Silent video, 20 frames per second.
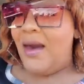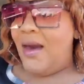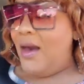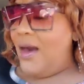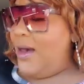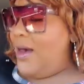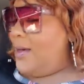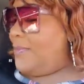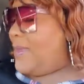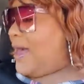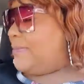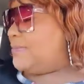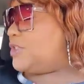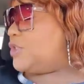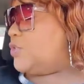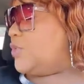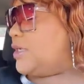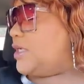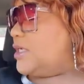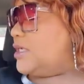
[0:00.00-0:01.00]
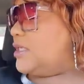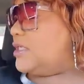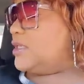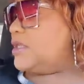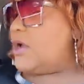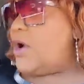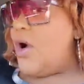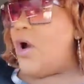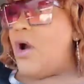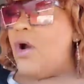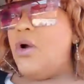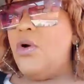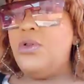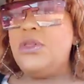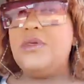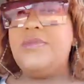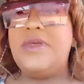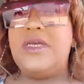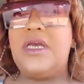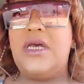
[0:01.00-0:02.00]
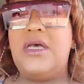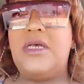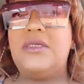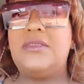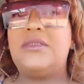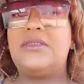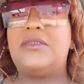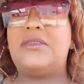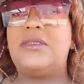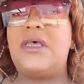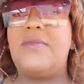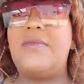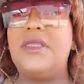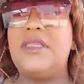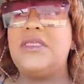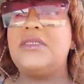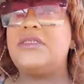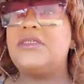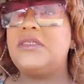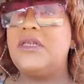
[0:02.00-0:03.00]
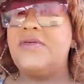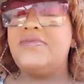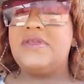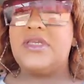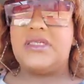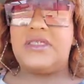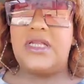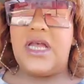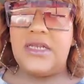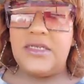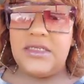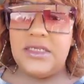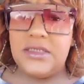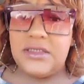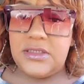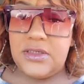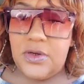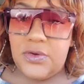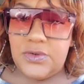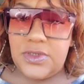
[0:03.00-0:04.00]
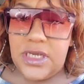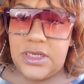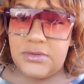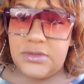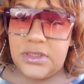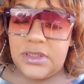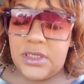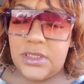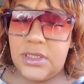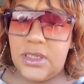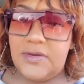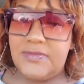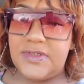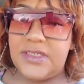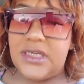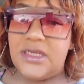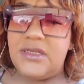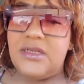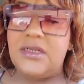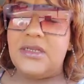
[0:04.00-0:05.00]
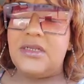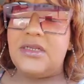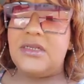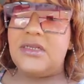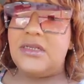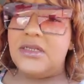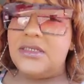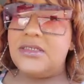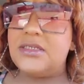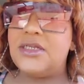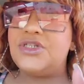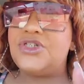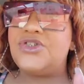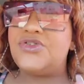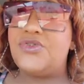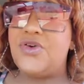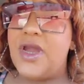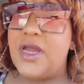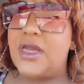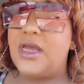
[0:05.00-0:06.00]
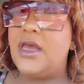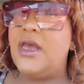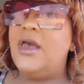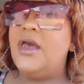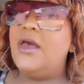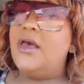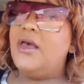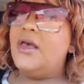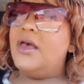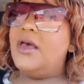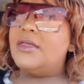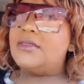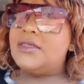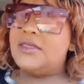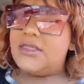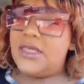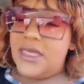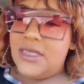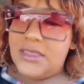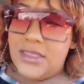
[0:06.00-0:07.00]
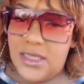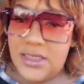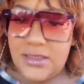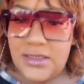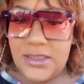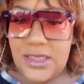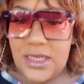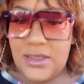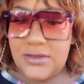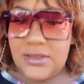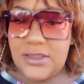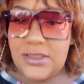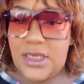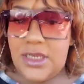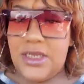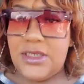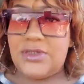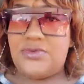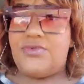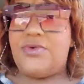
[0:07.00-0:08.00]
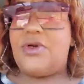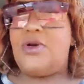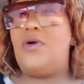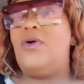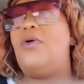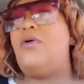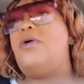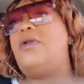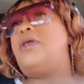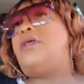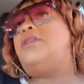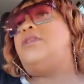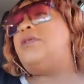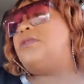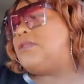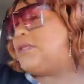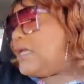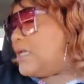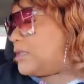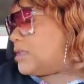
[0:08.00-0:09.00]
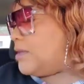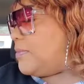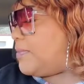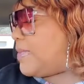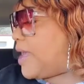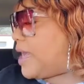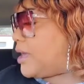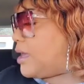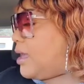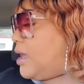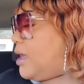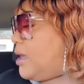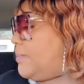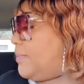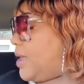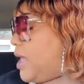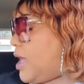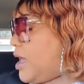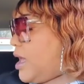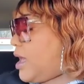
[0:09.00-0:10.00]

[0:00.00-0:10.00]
I'm doing it in the car only because some of this stuff does not need to go down to the Love Den, and it is a trek to take things downstairs, record, and then take them back up.